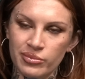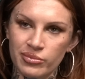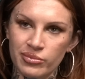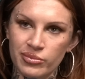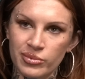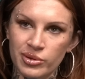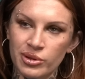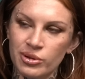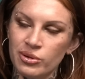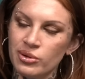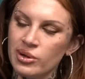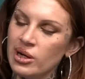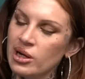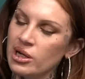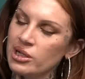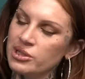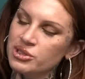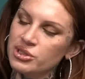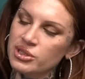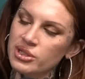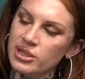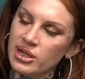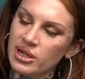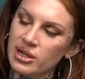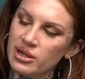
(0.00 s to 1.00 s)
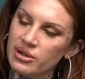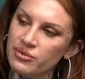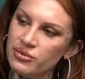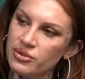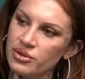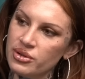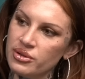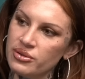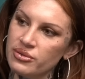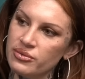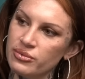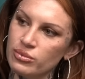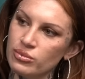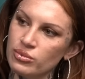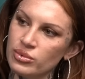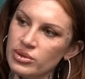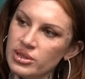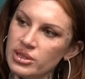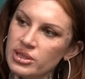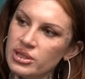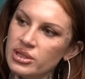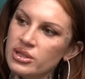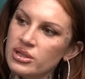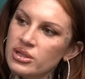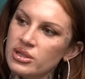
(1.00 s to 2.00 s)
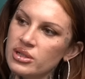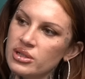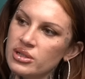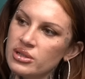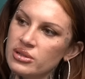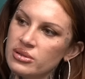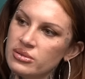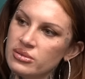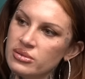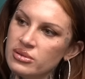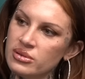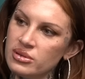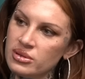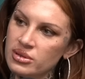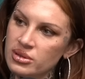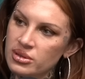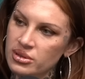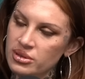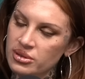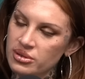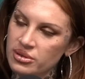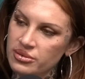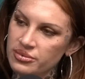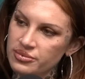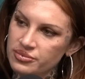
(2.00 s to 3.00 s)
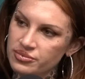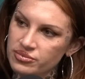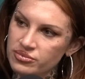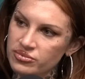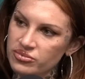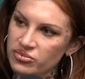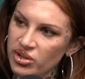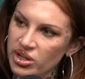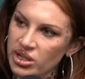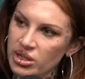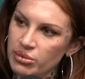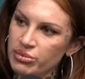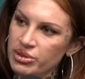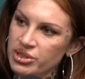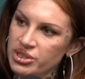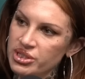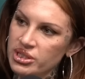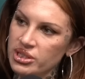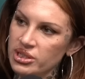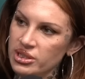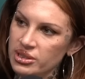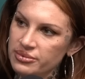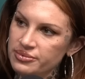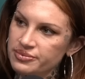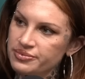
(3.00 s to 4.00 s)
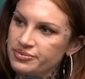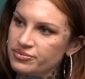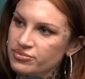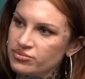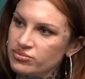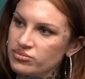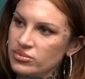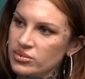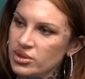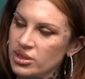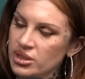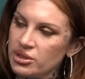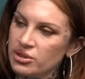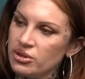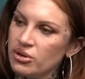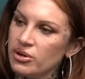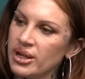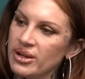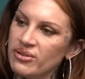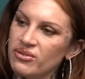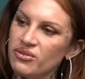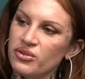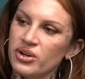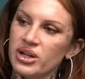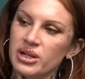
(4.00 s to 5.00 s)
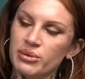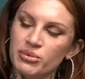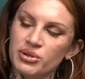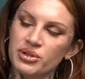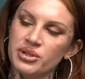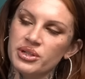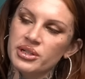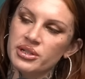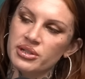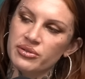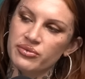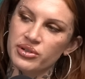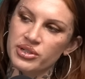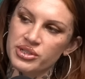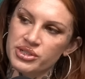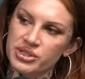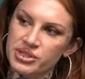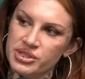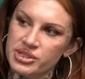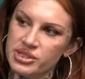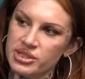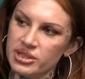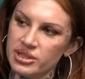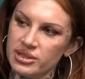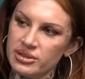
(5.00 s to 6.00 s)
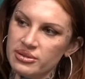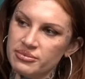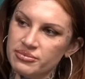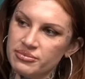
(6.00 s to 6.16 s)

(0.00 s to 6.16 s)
you actually have a really good vitamin D, and I don't have a vitamin D deficiency.